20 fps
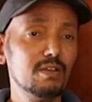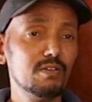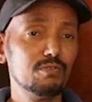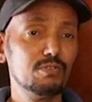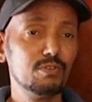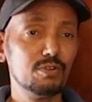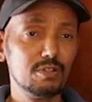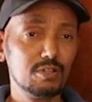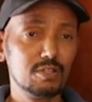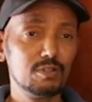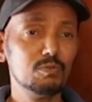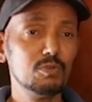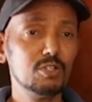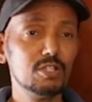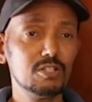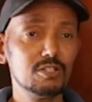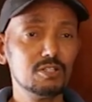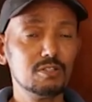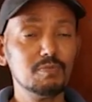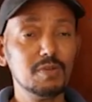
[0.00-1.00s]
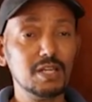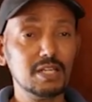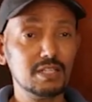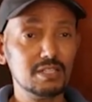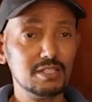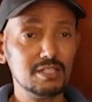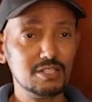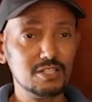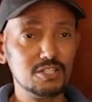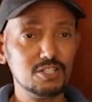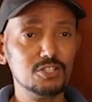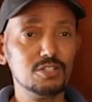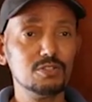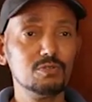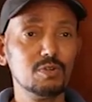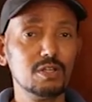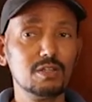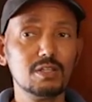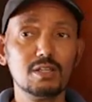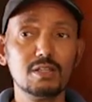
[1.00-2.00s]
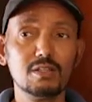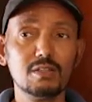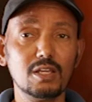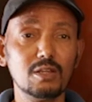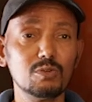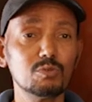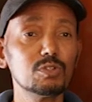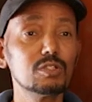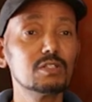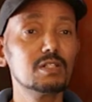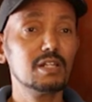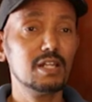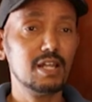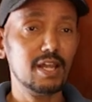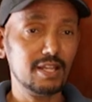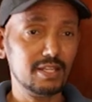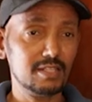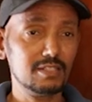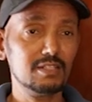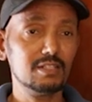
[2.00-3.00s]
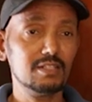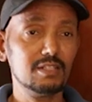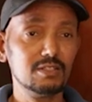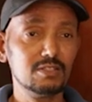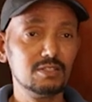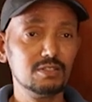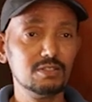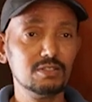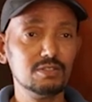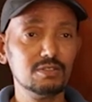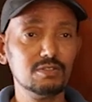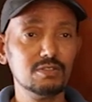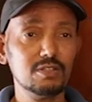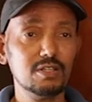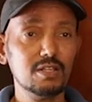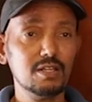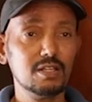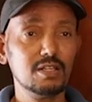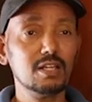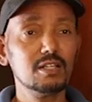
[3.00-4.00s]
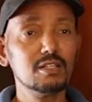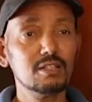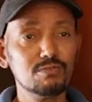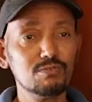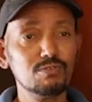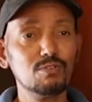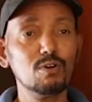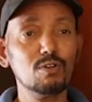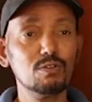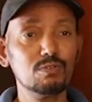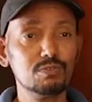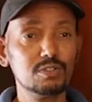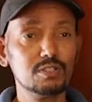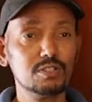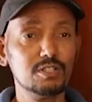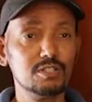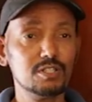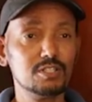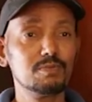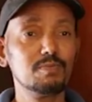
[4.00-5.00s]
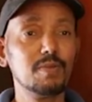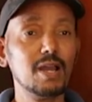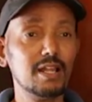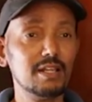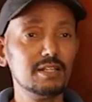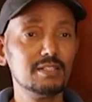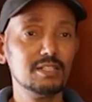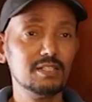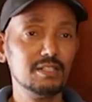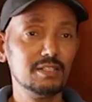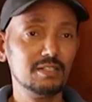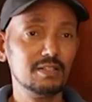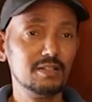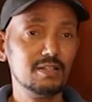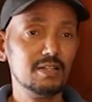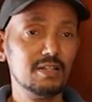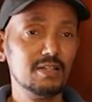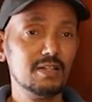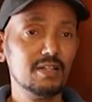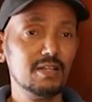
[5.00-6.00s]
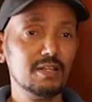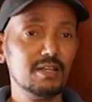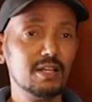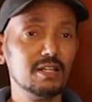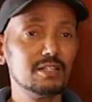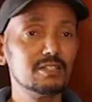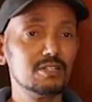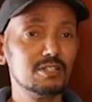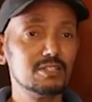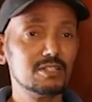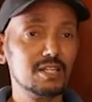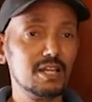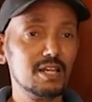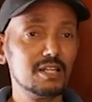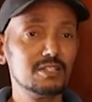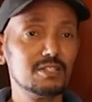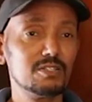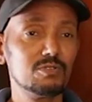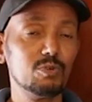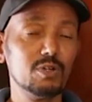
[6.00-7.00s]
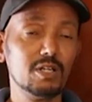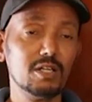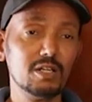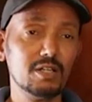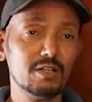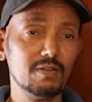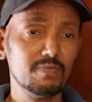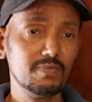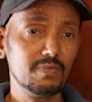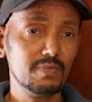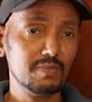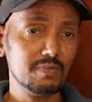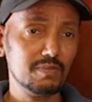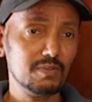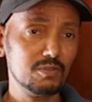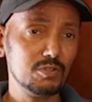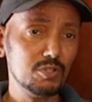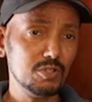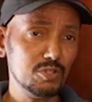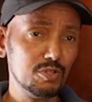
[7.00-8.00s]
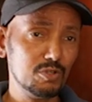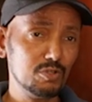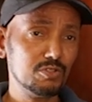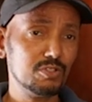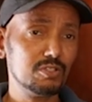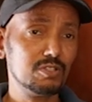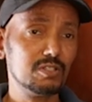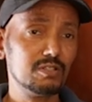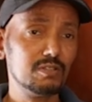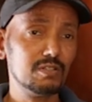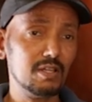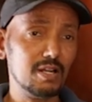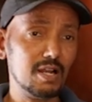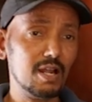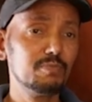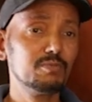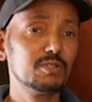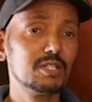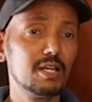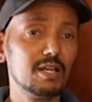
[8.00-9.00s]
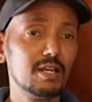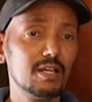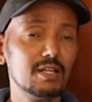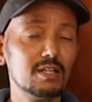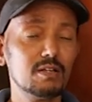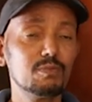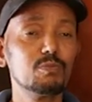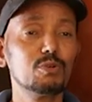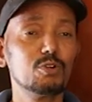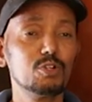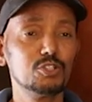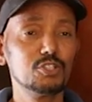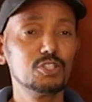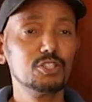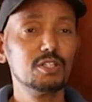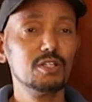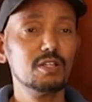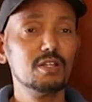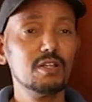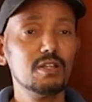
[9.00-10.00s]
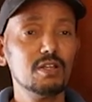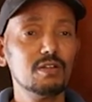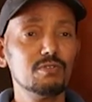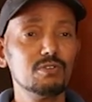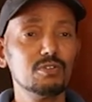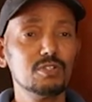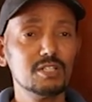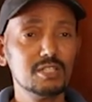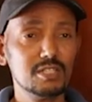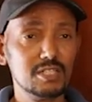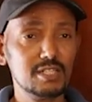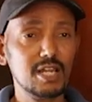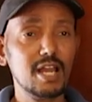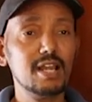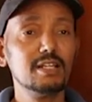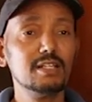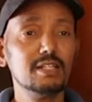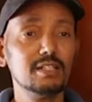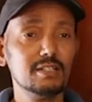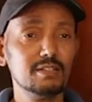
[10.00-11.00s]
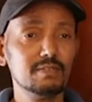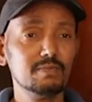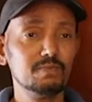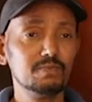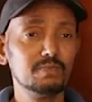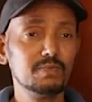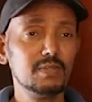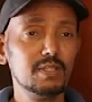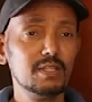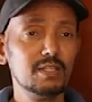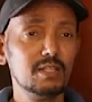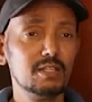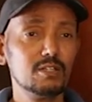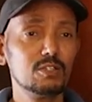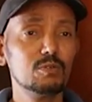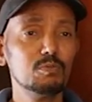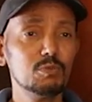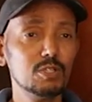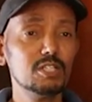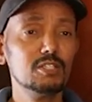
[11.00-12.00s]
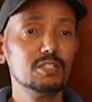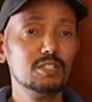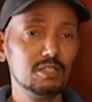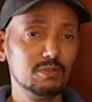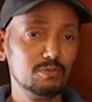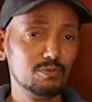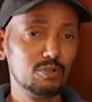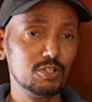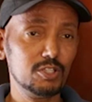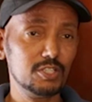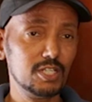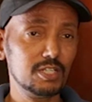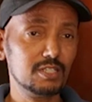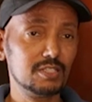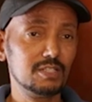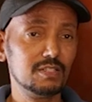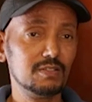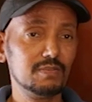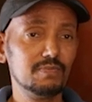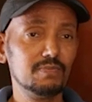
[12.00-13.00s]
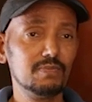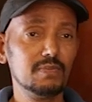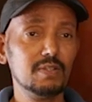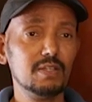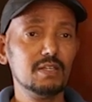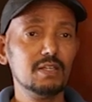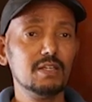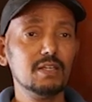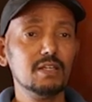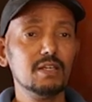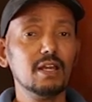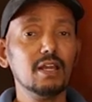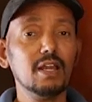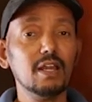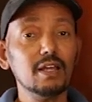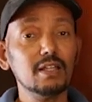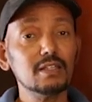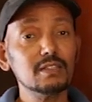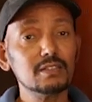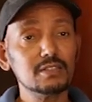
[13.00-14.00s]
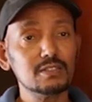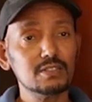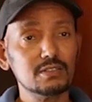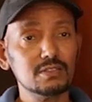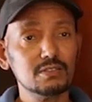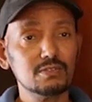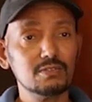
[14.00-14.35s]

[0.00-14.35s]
for the community to make a decision whether they would like to get involved in this piloting exercise, where to use the Rapta approach for designing a community project. And